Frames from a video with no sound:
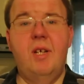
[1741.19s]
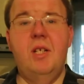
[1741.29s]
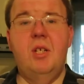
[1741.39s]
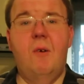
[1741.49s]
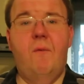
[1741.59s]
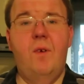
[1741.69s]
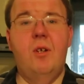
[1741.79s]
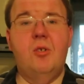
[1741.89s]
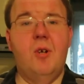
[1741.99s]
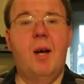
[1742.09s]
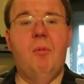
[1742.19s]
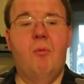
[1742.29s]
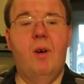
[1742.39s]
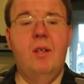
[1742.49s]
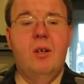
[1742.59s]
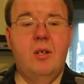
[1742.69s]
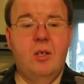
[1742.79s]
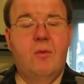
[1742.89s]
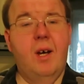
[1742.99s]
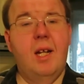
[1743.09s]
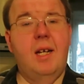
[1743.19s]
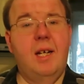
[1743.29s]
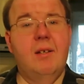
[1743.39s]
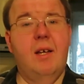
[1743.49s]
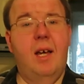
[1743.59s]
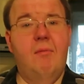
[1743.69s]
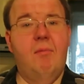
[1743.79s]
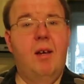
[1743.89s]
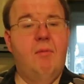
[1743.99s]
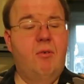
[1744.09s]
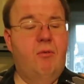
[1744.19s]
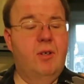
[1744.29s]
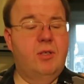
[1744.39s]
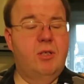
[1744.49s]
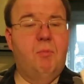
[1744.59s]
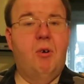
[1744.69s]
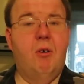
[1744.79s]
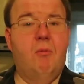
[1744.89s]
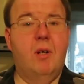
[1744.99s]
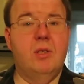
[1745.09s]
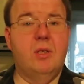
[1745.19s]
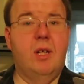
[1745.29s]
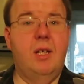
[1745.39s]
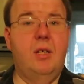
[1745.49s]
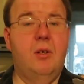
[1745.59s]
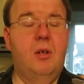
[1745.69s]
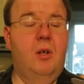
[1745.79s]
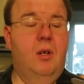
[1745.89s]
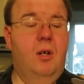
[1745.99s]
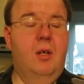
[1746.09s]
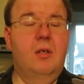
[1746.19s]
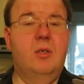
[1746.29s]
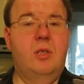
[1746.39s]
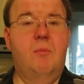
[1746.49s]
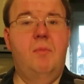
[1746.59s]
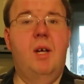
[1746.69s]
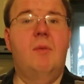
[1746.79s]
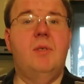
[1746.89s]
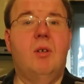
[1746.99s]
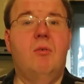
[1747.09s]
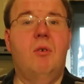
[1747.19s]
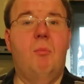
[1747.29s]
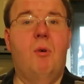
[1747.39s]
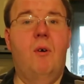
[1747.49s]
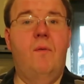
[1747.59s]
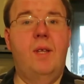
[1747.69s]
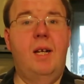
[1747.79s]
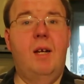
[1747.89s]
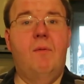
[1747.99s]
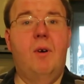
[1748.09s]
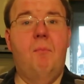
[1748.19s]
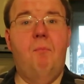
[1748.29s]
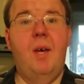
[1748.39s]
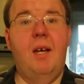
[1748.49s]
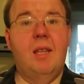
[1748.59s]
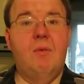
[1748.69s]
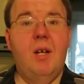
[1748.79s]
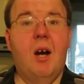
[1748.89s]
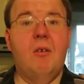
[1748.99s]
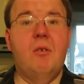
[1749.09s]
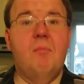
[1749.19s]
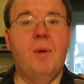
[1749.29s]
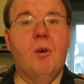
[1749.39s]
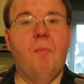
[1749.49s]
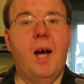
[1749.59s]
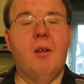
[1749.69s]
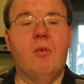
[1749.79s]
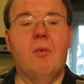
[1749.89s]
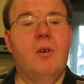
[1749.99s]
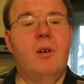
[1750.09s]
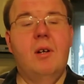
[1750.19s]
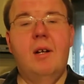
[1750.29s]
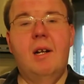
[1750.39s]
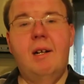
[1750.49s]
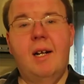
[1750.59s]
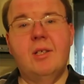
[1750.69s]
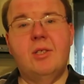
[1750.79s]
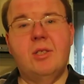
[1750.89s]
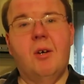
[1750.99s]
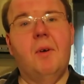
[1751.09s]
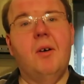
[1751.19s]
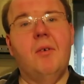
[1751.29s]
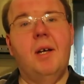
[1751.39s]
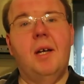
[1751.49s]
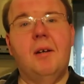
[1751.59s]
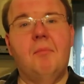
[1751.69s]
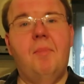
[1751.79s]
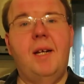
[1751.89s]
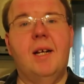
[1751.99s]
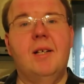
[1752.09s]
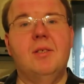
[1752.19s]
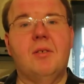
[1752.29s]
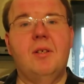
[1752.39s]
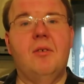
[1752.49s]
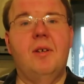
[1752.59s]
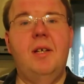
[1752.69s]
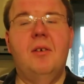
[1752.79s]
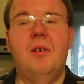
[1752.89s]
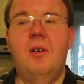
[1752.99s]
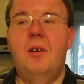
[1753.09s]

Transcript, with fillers: are easier for you to travel with, go ahead and, and request the smaller ones, like sometimes the Oromorph to give her a big 300ml bottle. That is so annoying because literally